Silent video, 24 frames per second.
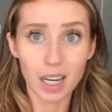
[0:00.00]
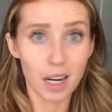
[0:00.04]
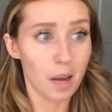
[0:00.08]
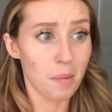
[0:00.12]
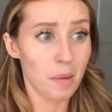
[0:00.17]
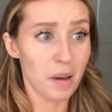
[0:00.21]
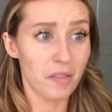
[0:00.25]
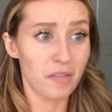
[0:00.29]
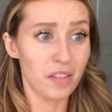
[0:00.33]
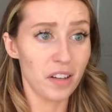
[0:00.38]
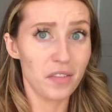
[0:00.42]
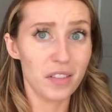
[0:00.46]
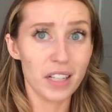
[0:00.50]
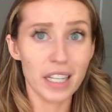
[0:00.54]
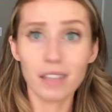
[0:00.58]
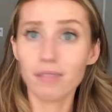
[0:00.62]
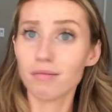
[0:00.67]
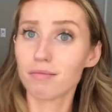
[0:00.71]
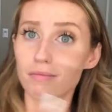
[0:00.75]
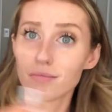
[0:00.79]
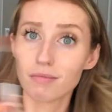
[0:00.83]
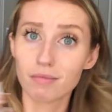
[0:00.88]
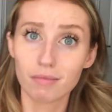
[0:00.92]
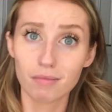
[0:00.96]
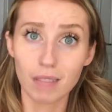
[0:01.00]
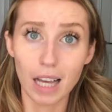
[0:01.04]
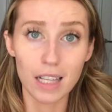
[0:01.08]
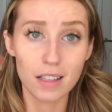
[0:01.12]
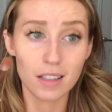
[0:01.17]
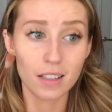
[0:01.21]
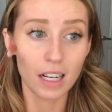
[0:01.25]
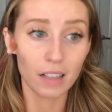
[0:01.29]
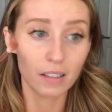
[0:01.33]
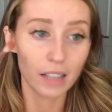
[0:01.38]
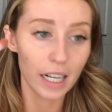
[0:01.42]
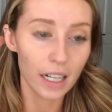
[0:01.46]
and I'm at 50,
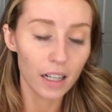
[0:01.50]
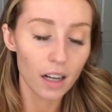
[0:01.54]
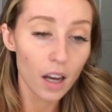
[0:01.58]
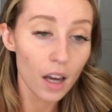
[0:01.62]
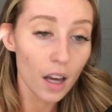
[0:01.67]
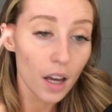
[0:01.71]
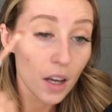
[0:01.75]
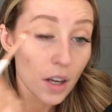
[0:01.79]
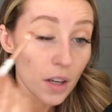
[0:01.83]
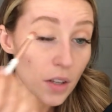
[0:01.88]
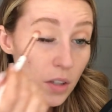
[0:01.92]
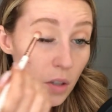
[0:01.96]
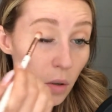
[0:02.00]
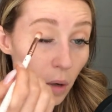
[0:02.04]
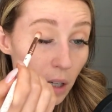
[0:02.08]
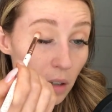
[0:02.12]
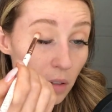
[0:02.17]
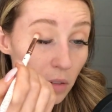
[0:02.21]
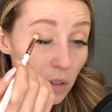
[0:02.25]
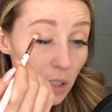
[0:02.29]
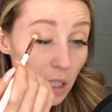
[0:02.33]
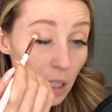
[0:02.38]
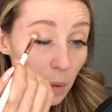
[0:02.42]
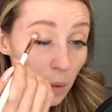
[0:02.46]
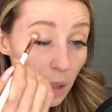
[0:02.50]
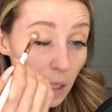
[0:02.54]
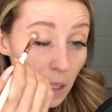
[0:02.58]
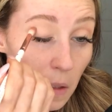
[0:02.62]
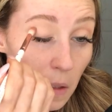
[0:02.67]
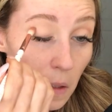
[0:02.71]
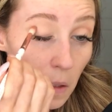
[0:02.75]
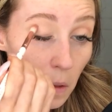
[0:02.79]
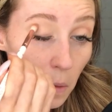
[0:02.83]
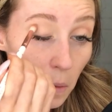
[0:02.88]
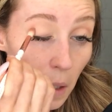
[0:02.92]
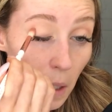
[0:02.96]
that's not right. So I really
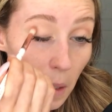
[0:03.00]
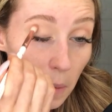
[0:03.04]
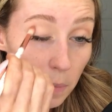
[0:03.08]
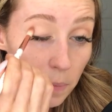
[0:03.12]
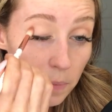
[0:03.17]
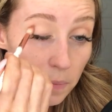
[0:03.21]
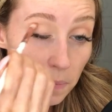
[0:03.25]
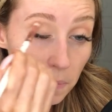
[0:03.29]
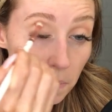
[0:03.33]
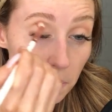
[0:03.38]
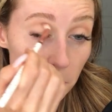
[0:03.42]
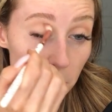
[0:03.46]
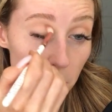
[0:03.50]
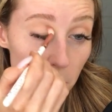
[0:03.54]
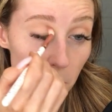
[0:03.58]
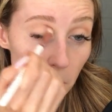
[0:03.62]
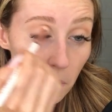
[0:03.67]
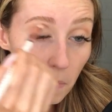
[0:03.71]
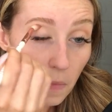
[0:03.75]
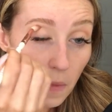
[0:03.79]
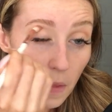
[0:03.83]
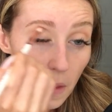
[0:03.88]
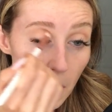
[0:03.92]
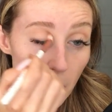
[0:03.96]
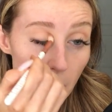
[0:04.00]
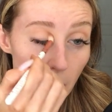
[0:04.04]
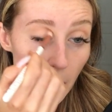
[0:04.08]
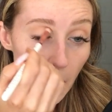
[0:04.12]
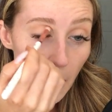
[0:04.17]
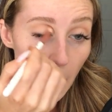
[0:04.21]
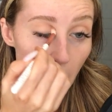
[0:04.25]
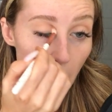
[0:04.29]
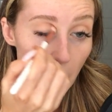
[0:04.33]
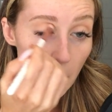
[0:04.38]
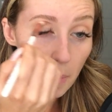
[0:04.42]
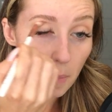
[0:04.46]
get the new one.
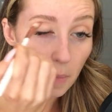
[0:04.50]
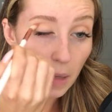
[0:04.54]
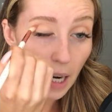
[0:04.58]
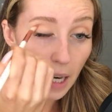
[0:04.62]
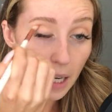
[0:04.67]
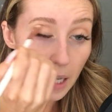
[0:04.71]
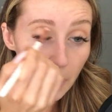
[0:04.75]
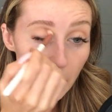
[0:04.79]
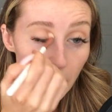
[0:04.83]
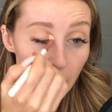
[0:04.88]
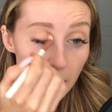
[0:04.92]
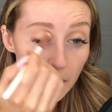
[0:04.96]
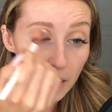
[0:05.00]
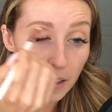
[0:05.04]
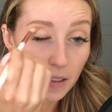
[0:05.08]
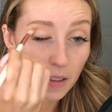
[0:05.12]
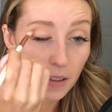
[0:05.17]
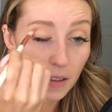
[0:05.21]
Um, but anyway,